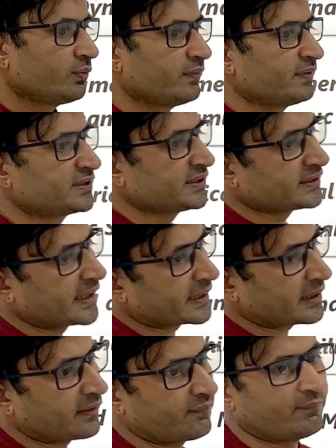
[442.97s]
We will see the
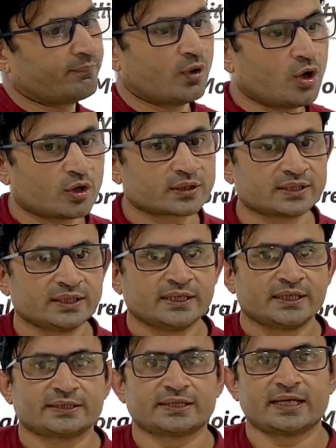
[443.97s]
aircraft mode
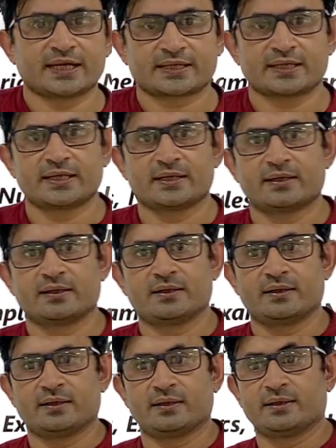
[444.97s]
in the lateral
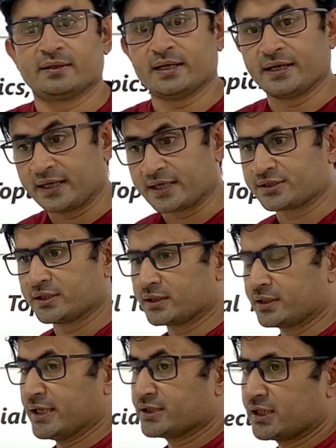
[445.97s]
and directional
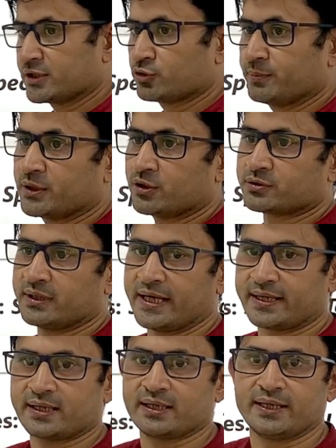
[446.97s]
case also, because
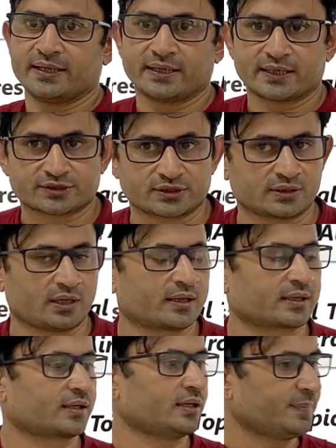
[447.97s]
lateral and directional
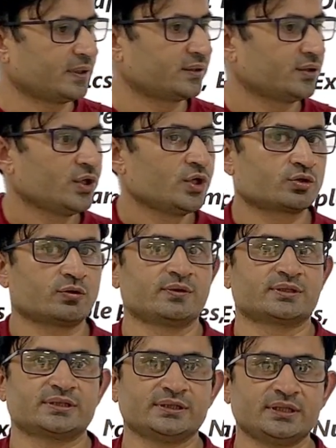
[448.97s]
are coupled. So we
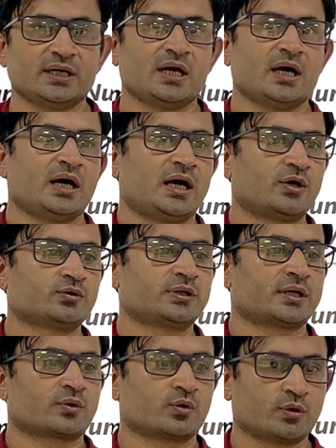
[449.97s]
will see how
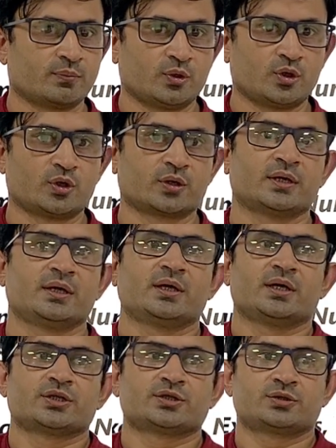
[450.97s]
the roll mode,
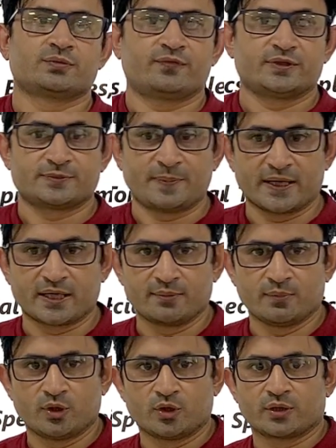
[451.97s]
spiral
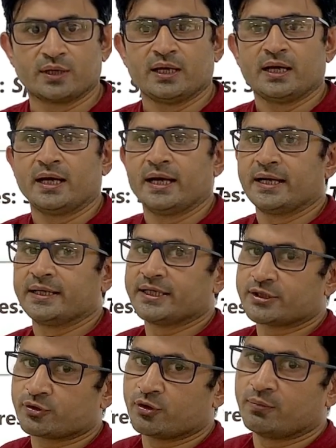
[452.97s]
mode, and
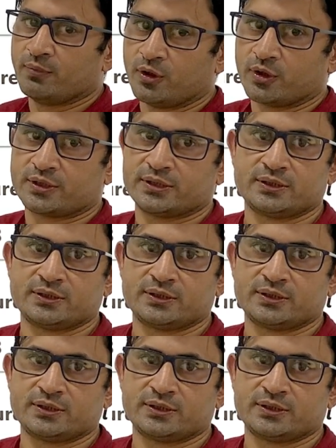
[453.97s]
dash roll mode